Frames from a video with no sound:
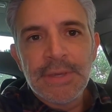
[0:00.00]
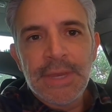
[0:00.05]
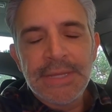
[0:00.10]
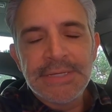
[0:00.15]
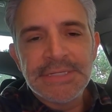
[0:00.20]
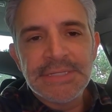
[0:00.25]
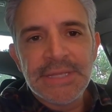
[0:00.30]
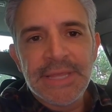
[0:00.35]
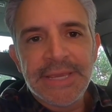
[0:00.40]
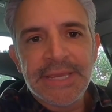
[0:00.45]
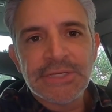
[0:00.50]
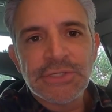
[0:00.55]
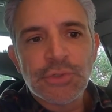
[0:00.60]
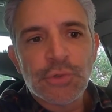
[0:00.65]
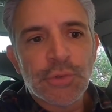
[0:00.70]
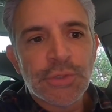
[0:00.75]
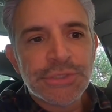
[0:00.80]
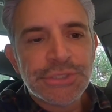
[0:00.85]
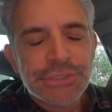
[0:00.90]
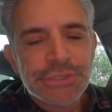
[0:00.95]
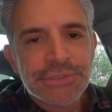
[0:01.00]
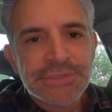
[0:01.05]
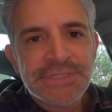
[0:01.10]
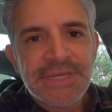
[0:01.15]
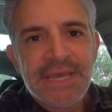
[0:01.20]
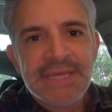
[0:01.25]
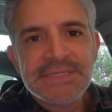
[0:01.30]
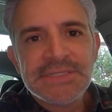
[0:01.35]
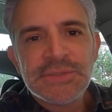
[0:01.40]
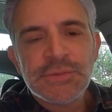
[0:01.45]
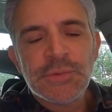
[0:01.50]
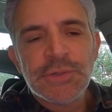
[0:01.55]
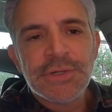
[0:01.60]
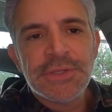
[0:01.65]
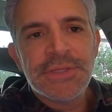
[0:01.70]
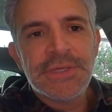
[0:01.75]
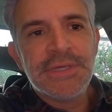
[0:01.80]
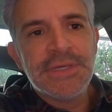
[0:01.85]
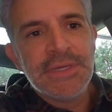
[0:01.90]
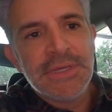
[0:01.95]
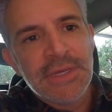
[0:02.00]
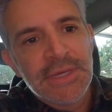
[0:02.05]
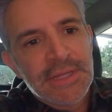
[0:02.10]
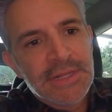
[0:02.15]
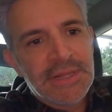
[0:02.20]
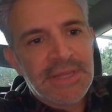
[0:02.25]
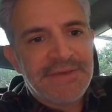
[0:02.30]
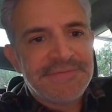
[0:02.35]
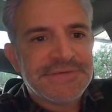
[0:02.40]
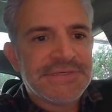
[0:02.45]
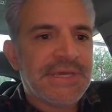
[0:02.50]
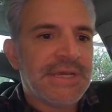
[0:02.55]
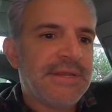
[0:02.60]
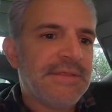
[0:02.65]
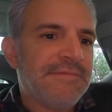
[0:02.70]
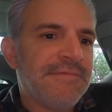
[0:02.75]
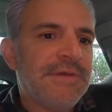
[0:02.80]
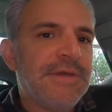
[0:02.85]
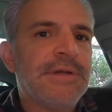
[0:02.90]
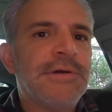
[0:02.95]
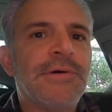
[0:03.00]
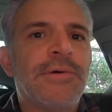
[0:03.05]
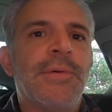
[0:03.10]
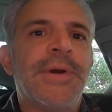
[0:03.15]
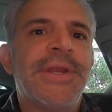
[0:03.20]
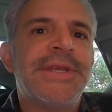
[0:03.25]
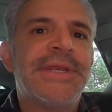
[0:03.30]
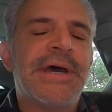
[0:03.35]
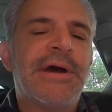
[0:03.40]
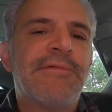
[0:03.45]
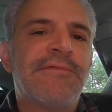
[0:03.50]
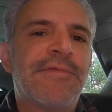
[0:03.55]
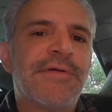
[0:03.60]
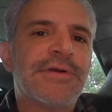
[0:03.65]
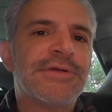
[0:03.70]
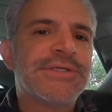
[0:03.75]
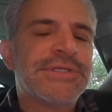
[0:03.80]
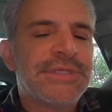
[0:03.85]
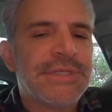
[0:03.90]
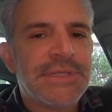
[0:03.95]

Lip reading: I did like a torsional test where the left side of the vehicle went down first,